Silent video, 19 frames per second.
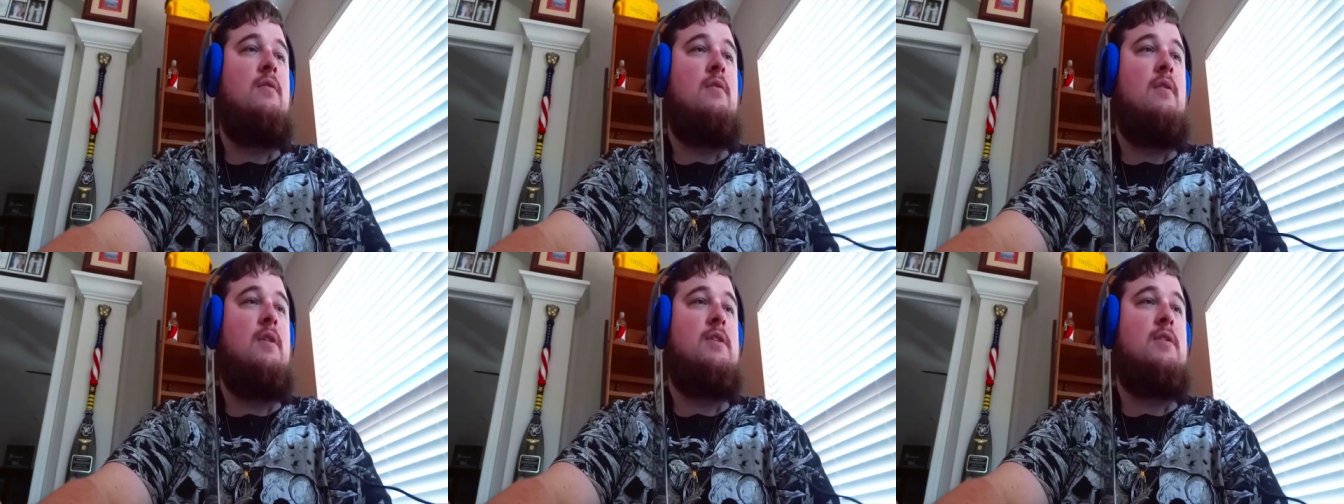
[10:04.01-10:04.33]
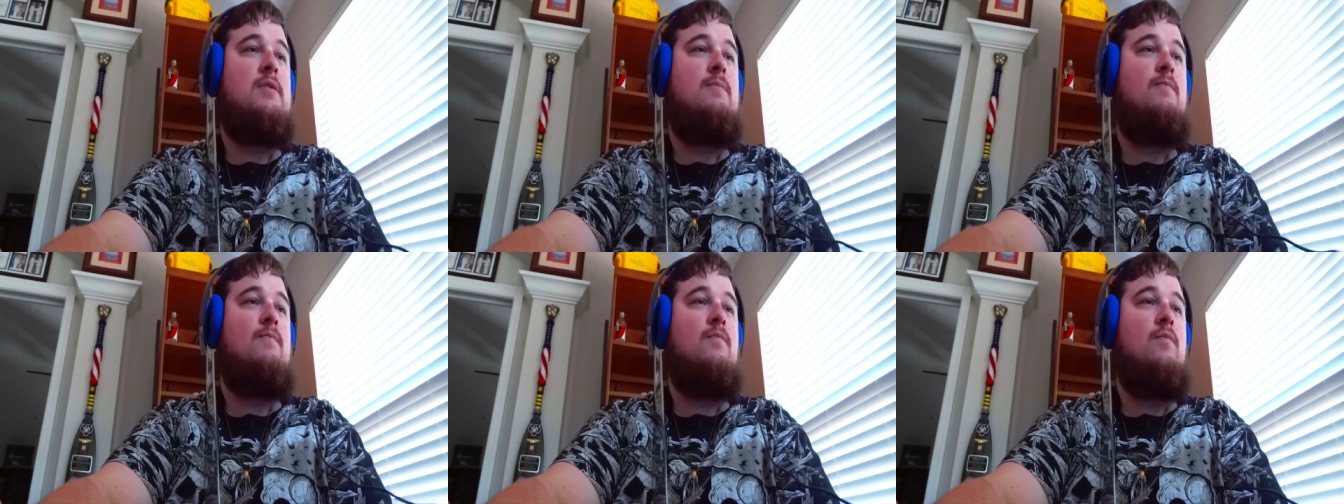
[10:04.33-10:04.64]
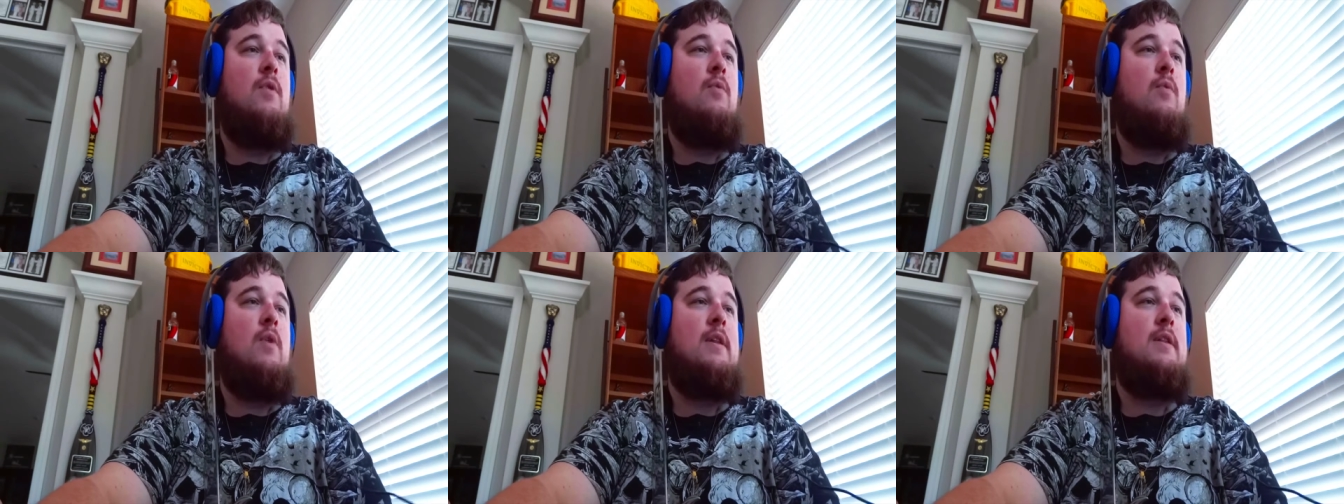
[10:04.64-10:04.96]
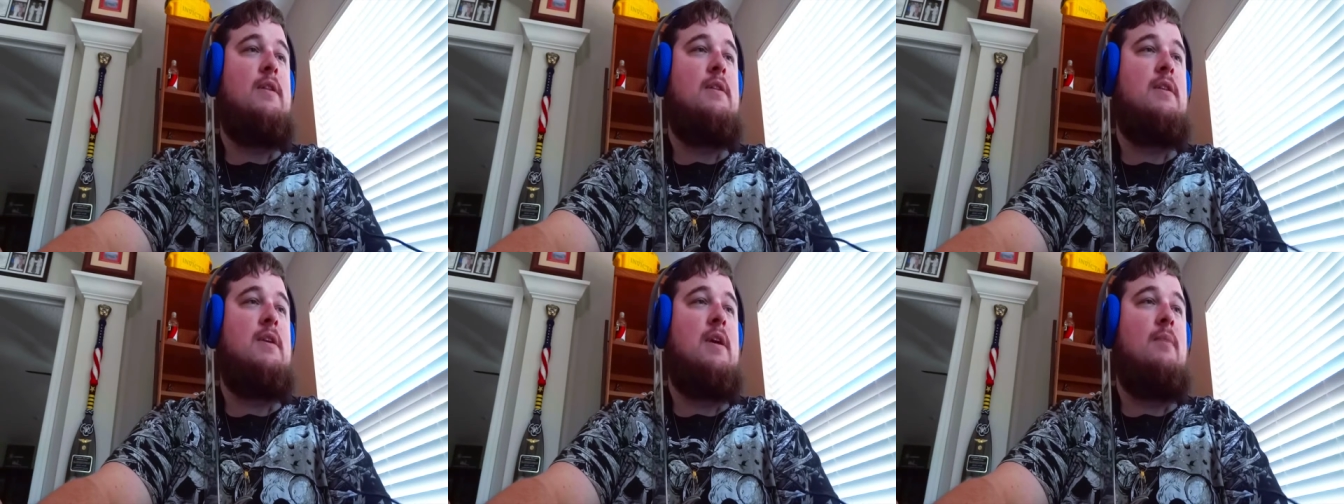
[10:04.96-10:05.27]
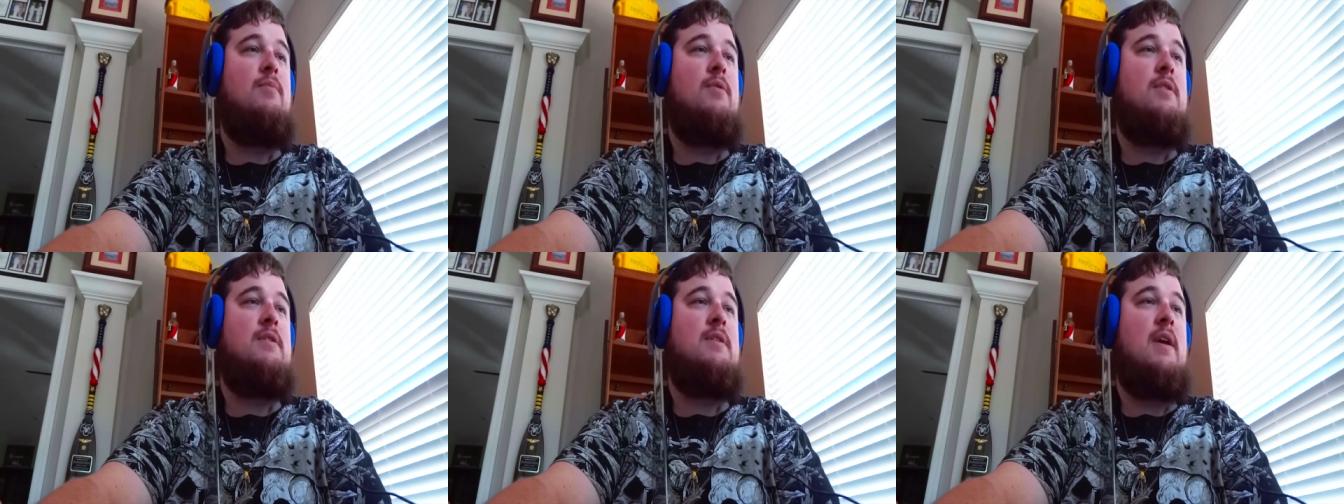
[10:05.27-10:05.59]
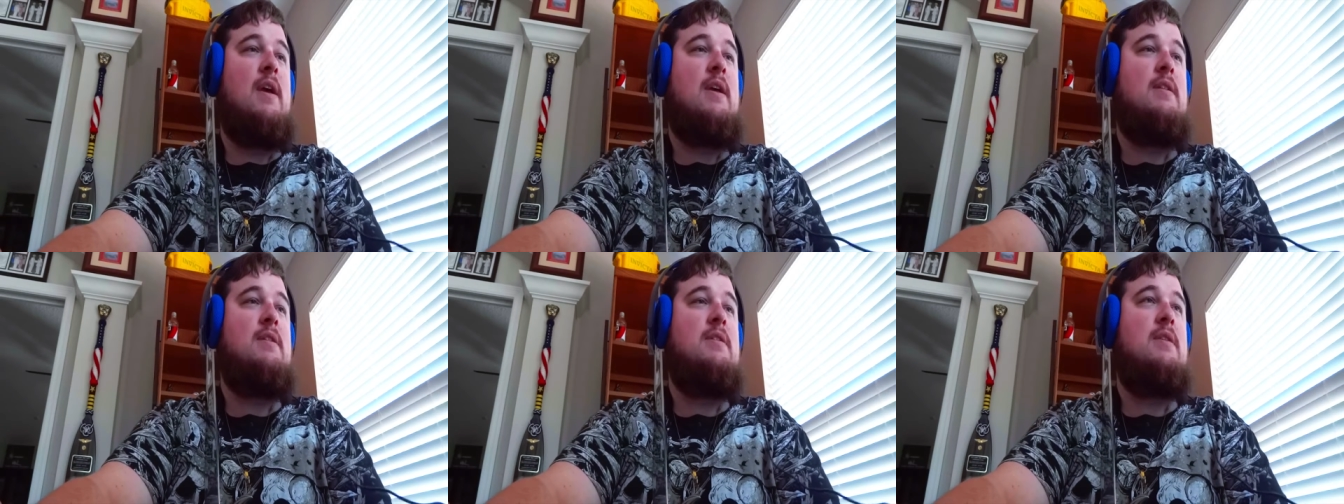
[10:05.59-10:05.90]
Let's rewind this a couple of
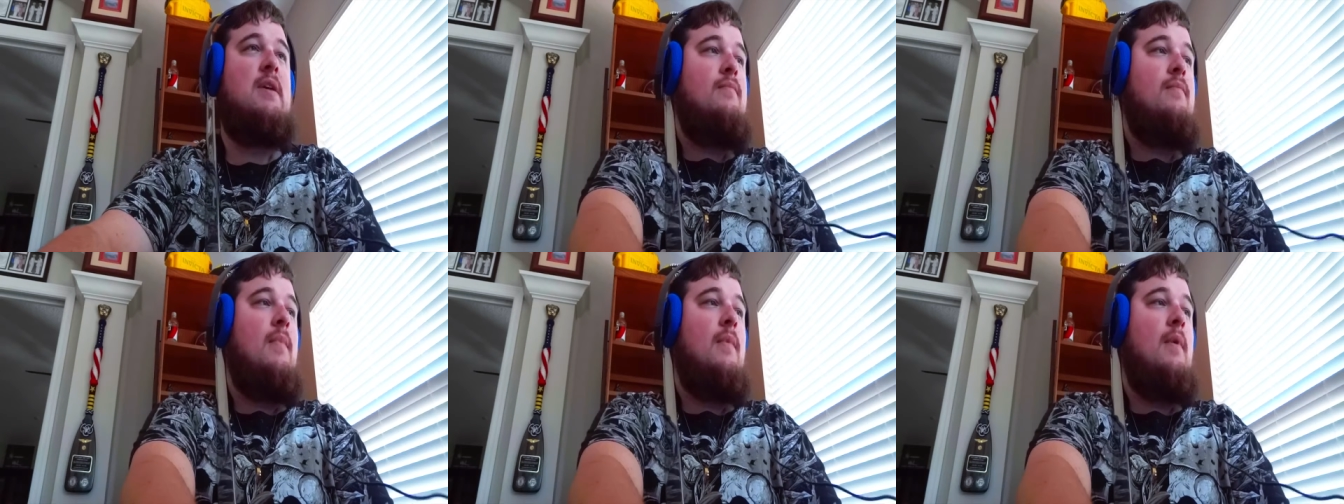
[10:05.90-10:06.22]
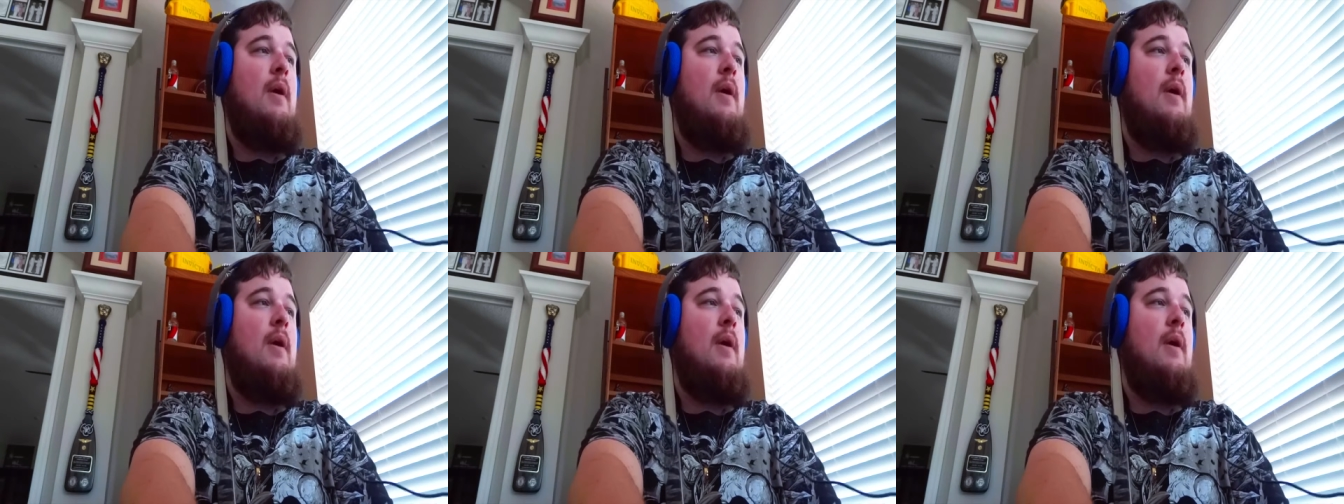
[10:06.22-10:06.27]
seconds.